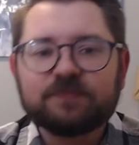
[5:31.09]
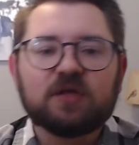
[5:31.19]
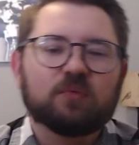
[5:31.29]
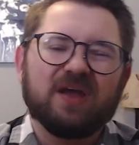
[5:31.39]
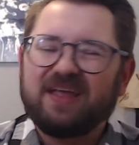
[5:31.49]

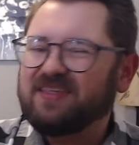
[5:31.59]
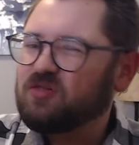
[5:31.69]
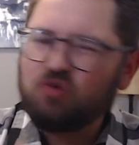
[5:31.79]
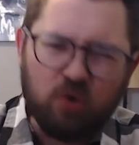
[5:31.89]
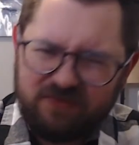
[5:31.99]
Right?
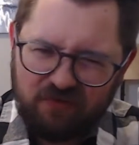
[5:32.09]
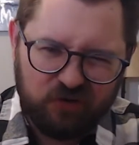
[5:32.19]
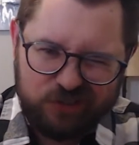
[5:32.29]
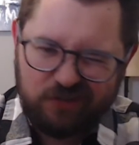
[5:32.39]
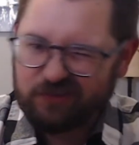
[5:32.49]
Sort of a
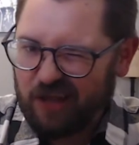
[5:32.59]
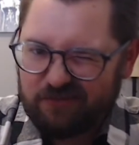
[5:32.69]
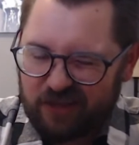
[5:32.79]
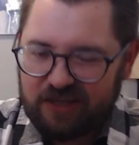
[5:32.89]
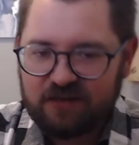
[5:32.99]
version of
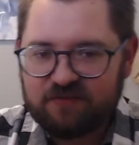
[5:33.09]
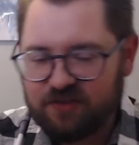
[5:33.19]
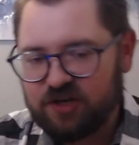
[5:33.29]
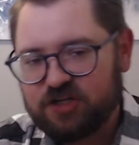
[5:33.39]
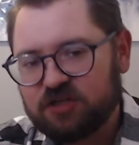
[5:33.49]
lifelink in 5th
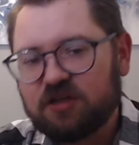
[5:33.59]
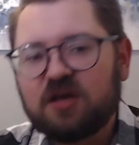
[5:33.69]
edition.